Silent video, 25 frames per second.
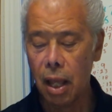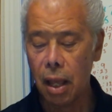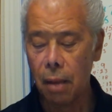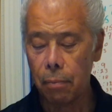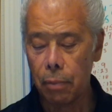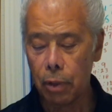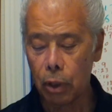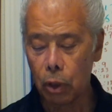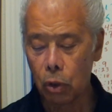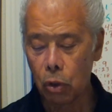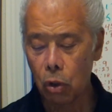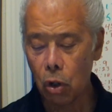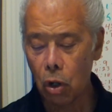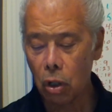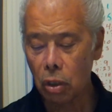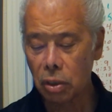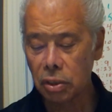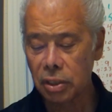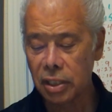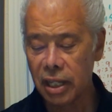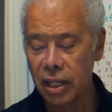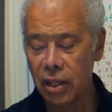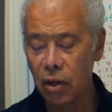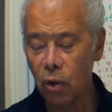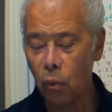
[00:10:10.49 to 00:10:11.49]
because
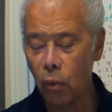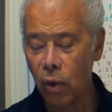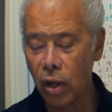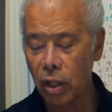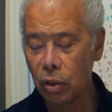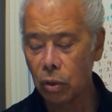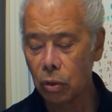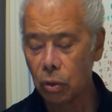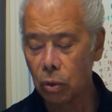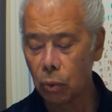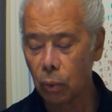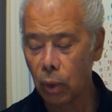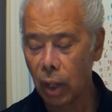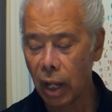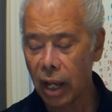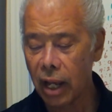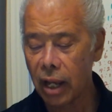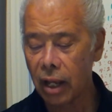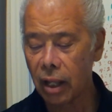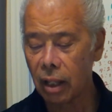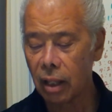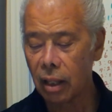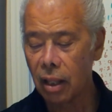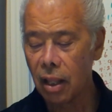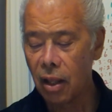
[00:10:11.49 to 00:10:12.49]
he went to
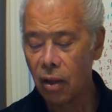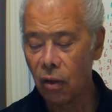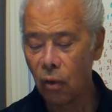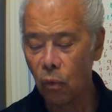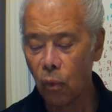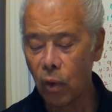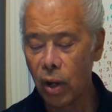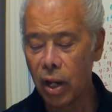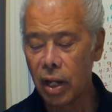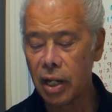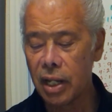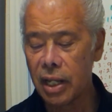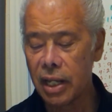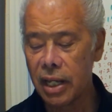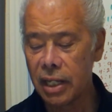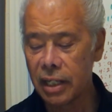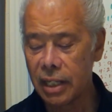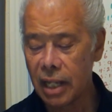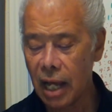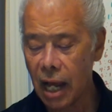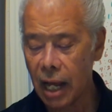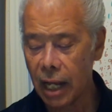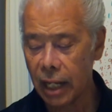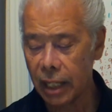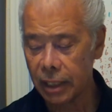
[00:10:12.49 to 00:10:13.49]
hell when he
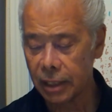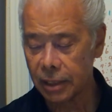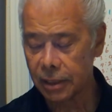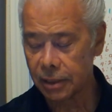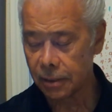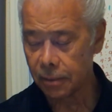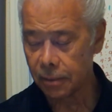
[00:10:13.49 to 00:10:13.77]
died.